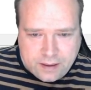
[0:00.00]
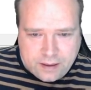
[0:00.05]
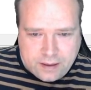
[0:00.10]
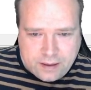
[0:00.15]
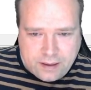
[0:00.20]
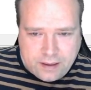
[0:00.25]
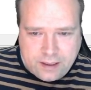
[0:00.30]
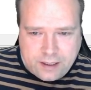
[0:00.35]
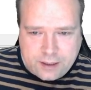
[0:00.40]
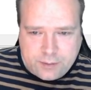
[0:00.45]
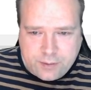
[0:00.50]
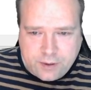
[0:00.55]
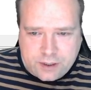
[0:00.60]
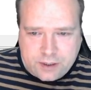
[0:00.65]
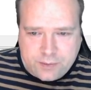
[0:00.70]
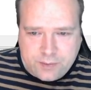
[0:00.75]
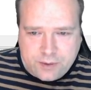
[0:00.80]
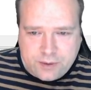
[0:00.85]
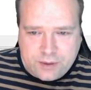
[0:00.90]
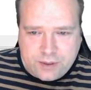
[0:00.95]
is
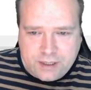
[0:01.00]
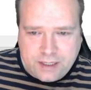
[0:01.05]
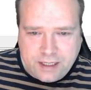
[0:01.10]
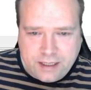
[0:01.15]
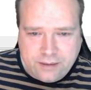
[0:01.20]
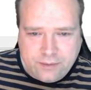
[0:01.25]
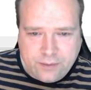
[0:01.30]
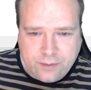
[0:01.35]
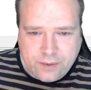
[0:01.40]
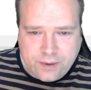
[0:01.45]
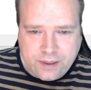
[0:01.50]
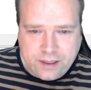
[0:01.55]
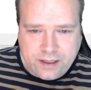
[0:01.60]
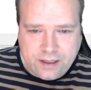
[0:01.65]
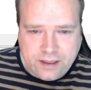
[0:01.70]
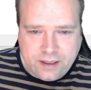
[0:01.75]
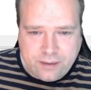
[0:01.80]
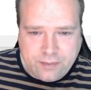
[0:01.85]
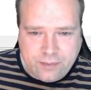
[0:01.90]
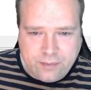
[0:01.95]
possible to say that we
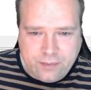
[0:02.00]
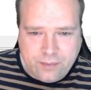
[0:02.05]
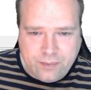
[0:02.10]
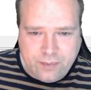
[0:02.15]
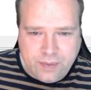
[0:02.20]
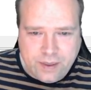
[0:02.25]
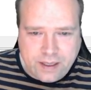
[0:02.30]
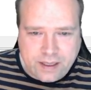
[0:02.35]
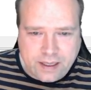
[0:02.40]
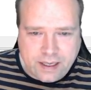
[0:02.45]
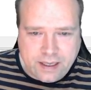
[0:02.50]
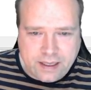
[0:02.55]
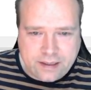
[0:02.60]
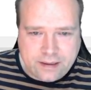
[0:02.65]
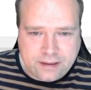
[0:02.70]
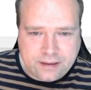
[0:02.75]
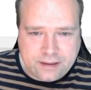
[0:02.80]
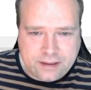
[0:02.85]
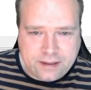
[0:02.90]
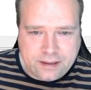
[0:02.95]
want the big
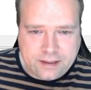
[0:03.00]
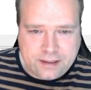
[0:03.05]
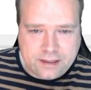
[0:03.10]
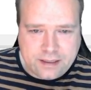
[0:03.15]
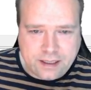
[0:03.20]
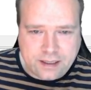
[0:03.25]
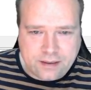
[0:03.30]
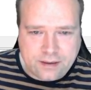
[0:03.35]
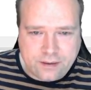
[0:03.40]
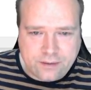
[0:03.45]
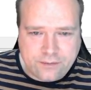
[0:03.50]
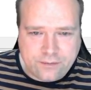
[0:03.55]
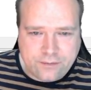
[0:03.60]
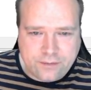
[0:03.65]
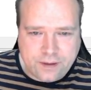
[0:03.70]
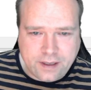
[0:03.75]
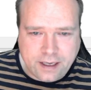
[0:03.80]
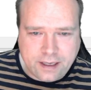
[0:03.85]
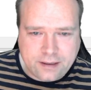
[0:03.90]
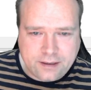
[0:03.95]
icons instead
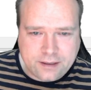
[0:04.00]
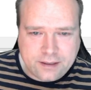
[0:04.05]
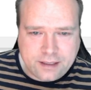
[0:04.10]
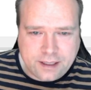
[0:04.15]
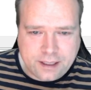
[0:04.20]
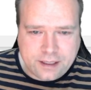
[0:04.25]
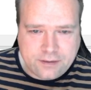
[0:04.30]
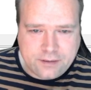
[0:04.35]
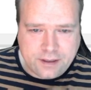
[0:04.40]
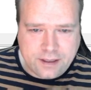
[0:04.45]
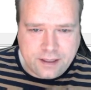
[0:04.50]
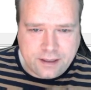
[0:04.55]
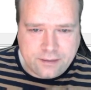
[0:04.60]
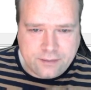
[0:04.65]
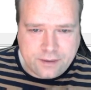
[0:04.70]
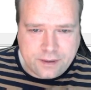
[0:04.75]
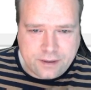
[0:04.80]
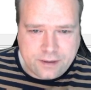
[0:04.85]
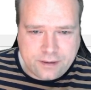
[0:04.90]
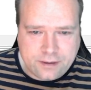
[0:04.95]
of the icon size right
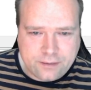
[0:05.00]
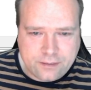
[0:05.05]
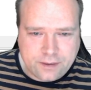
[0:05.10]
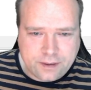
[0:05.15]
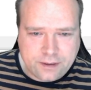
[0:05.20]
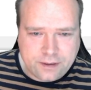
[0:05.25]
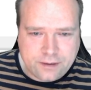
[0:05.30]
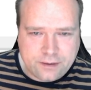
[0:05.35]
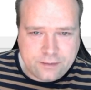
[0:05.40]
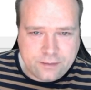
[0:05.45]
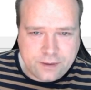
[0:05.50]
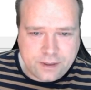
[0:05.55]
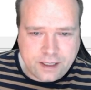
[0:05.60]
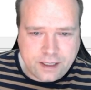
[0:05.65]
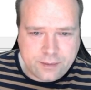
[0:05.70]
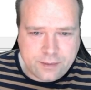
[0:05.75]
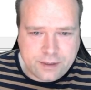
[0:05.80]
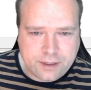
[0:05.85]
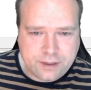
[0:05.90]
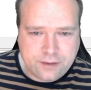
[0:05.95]
here. What
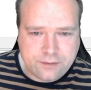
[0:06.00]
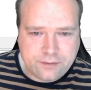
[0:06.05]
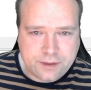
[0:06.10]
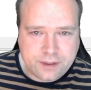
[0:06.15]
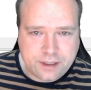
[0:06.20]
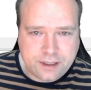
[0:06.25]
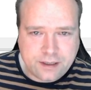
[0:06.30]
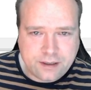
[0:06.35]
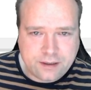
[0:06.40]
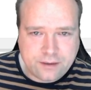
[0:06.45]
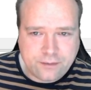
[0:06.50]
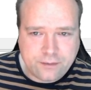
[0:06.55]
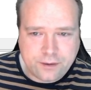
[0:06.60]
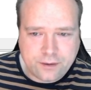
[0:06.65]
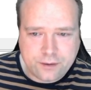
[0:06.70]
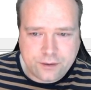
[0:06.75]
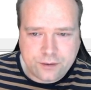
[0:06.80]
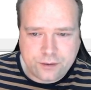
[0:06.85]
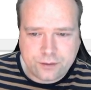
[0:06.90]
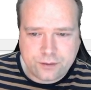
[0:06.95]
happens if we say
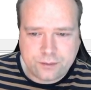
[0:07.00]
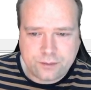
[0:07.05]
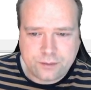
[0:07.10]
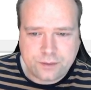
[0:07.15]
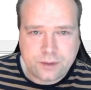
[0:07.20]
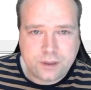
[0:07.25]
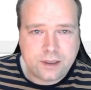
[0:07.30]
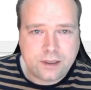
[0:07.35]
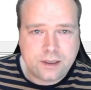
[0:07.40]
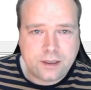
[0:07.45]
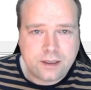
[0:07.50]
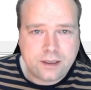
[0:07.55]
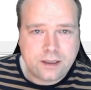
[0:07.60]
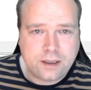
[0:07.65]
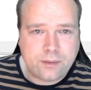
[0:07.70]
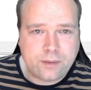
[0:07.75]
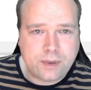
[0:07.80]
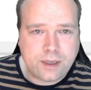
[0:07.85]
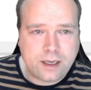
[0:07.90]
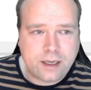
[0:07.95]
32?
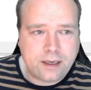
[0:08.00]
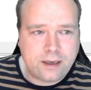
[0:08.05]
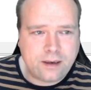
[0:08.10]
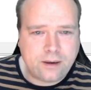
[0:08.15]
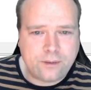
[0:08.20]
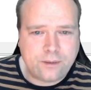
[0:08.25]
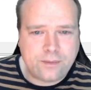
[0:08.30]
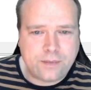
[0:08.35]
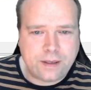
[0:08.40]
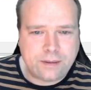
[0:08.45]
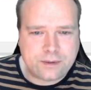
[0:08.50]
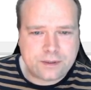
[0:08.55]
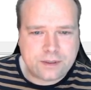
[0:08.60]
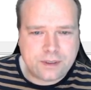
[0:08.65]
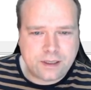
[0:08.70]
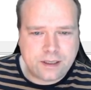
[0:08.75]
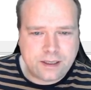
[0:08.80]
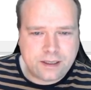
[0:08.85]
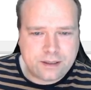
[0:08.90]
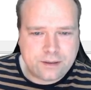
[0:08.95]
Apply. No, that was
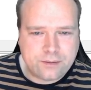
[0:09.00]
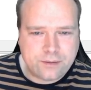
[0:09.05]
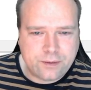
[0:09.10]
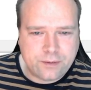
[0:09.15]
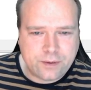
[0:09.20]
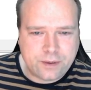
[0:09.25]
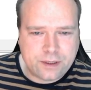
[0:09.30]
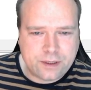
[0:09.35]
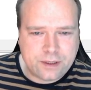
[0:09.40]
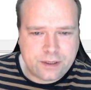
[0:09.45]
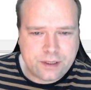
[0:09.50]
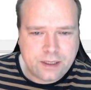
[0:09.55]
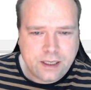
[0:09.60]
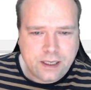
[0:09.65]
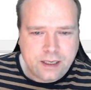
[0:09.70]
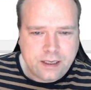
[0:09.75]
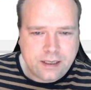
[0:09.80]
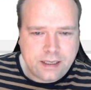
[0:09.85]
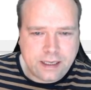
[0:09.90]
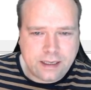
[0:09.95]
not it. We want
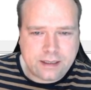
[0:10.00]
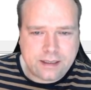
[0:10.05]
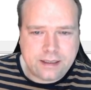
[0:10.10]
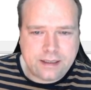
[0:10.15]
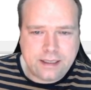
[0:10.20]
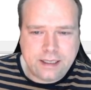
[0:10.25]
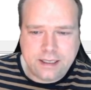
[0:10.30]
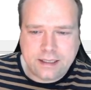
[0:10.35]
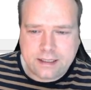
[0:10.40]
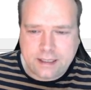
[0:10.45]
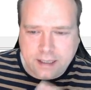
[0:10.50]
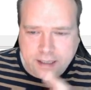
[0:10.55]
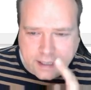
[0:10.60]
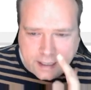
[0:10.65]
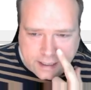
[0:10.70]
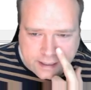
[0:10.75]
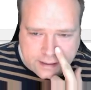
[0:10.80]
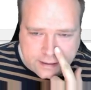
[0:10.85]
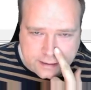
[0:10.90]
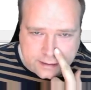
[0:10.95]
that these are the
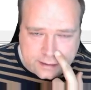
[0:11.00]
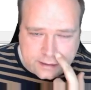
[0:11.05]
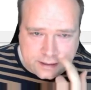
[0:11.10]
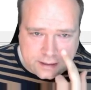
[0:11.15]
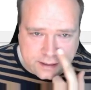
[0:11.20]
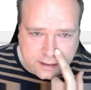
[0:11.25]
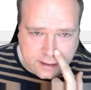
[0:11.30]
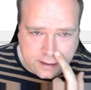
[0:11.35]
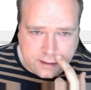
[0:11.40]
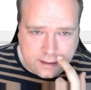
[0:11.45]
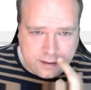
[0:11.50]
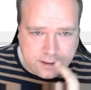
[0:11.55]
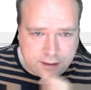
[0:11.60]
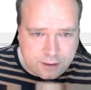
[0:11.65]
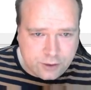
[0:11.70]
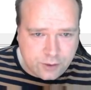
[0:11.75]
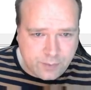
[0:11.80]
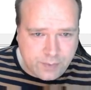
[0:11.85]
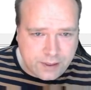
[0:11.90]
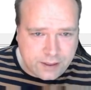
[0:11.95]
icons.
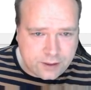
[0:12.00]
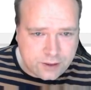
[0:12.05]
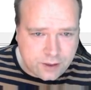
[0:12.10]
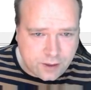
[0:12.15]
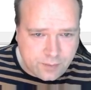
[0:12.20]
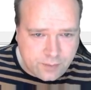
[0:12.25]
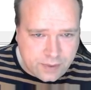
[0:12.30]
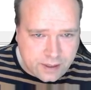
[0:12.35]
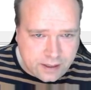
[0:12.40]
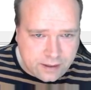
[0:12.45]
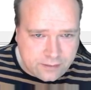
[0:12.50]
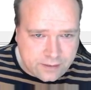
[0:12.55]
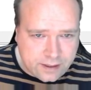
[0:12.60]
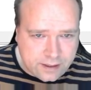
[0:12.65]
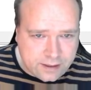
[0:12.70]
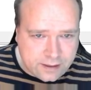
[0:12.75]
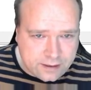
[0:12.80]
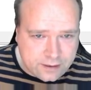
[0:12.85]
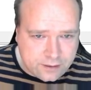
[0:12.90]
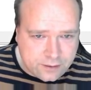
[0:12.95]
It should be in the top bar,
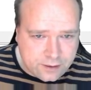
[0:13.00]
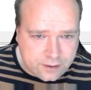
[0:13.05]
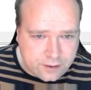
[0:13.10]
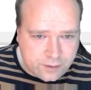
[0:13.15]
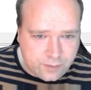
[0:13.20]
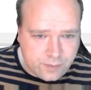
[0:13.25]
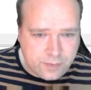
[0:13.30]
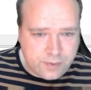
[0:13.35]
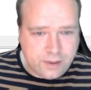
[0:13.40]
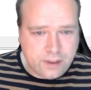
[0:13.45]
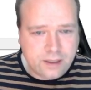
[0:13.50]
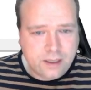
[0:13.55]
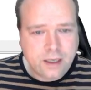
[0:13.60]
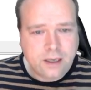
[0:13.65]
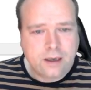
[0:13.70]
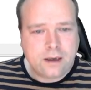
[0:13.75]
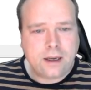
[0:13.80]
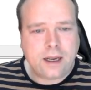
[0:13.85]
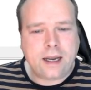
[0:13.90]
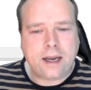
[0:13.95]
right? So it should be.
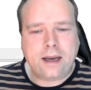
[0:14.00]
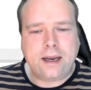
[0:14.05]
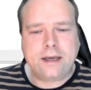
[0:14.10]
I